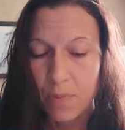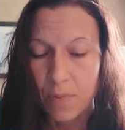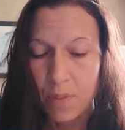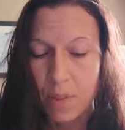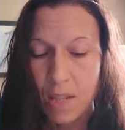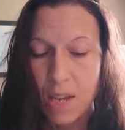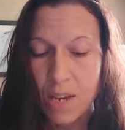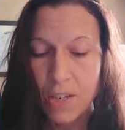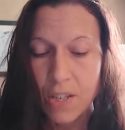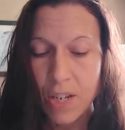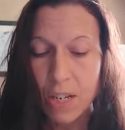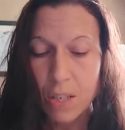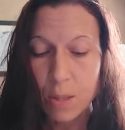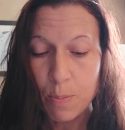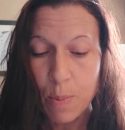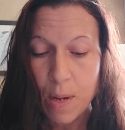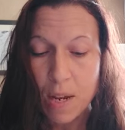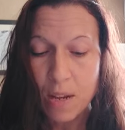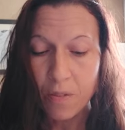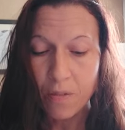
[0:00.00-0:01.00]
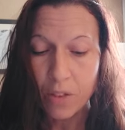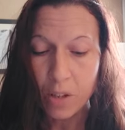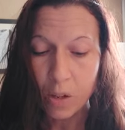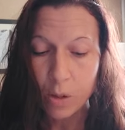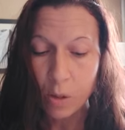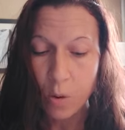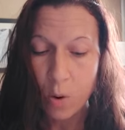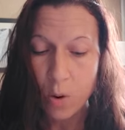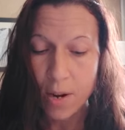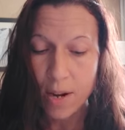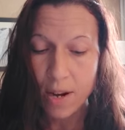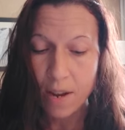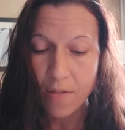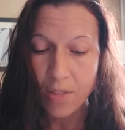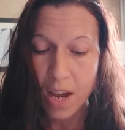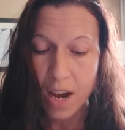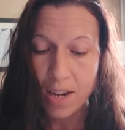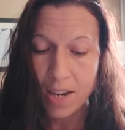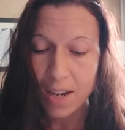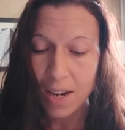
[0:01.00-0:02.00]
They shall speak of the glory of
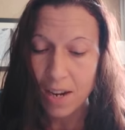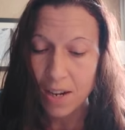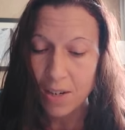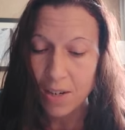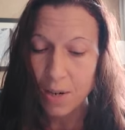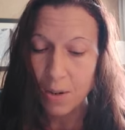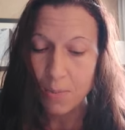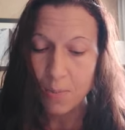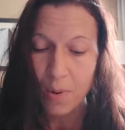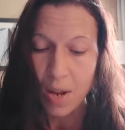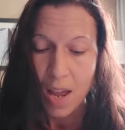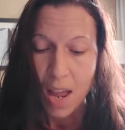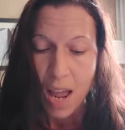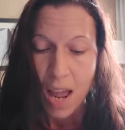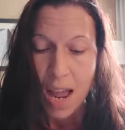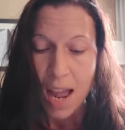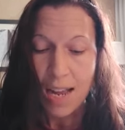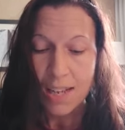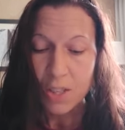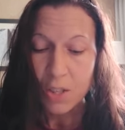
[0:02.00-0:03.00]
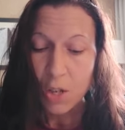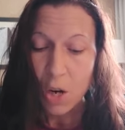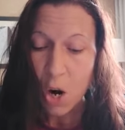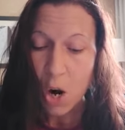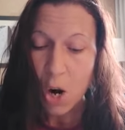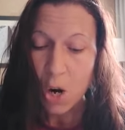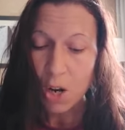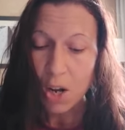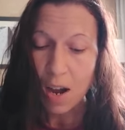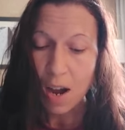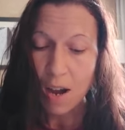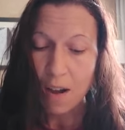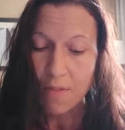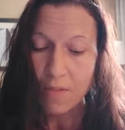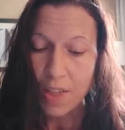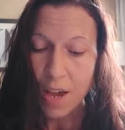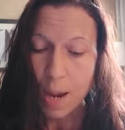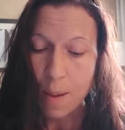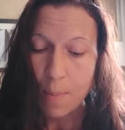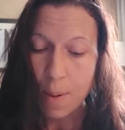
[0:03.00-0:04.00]
thy kingdom and talk
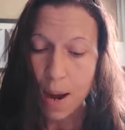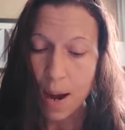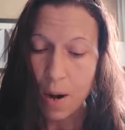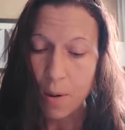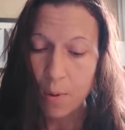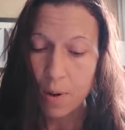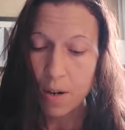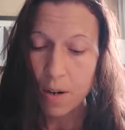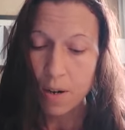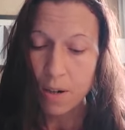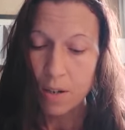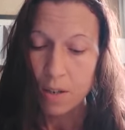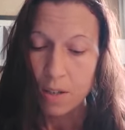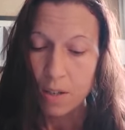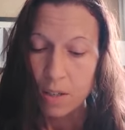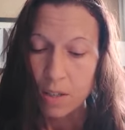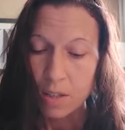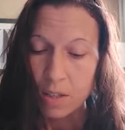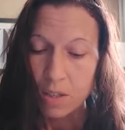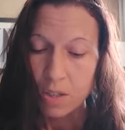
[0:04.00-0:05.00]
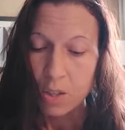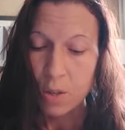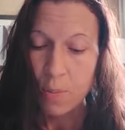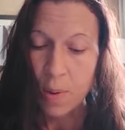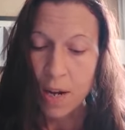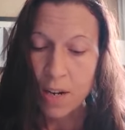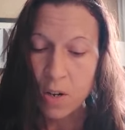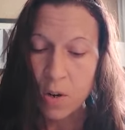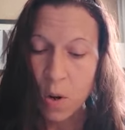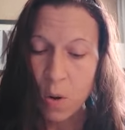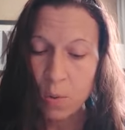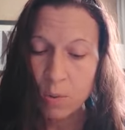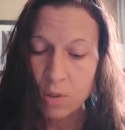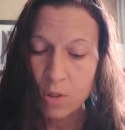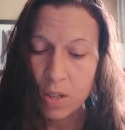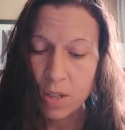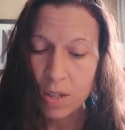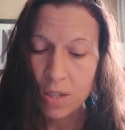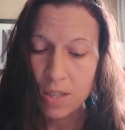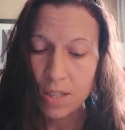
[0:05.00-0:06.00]
of thy power, to make known
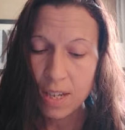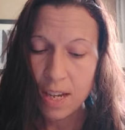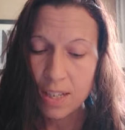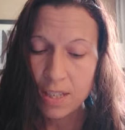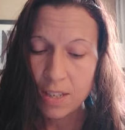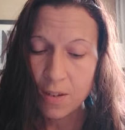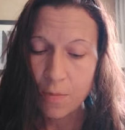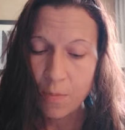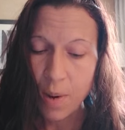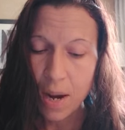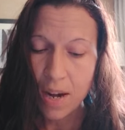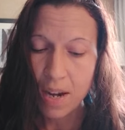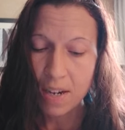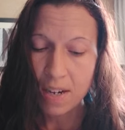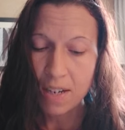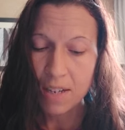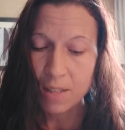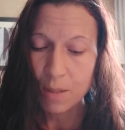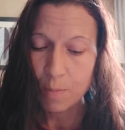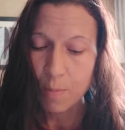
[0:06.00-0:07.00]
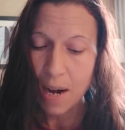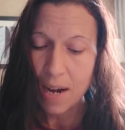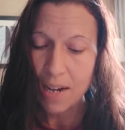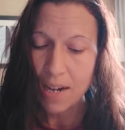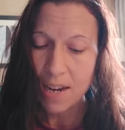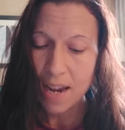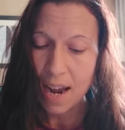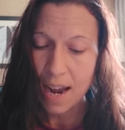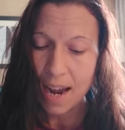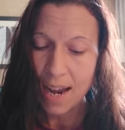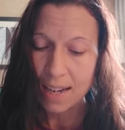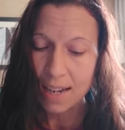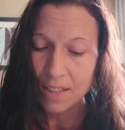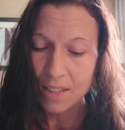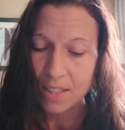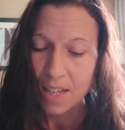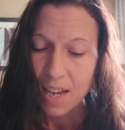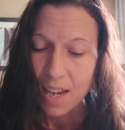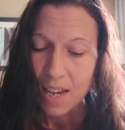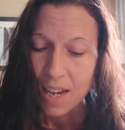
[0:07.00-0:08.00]
to the sons of men his mighty
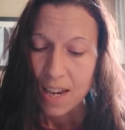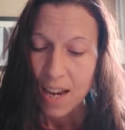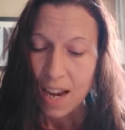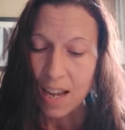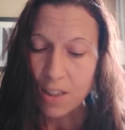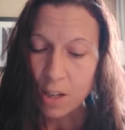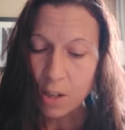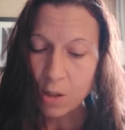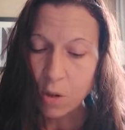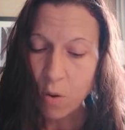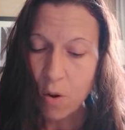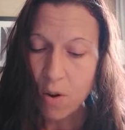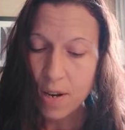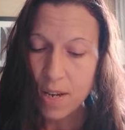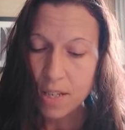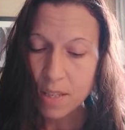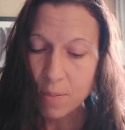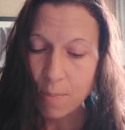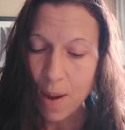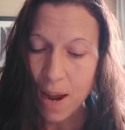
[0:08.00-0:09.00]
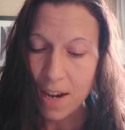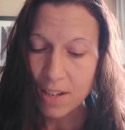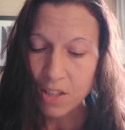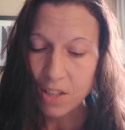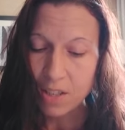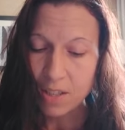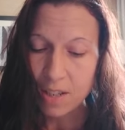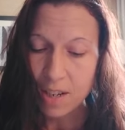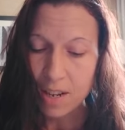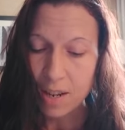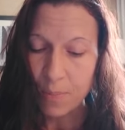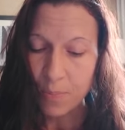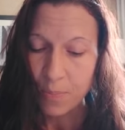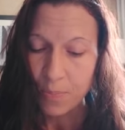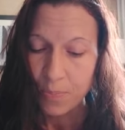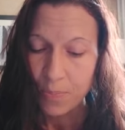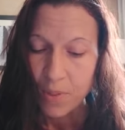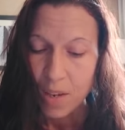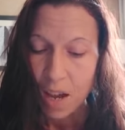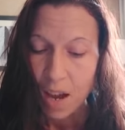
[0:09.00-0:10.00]
acts and the glorious majesty
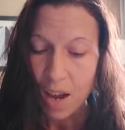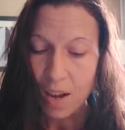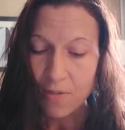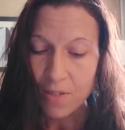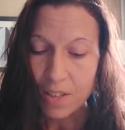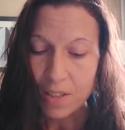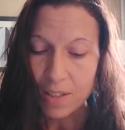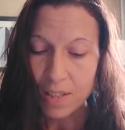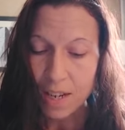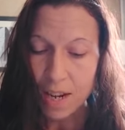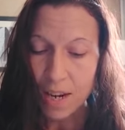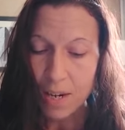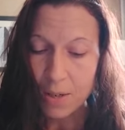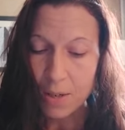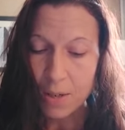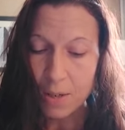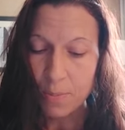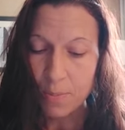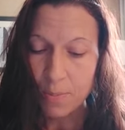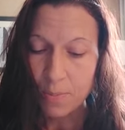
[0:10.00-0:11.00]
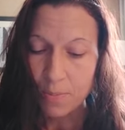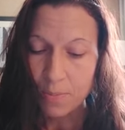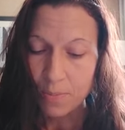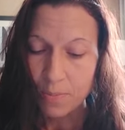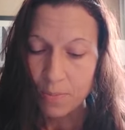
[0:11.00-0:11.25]
of his kingdom.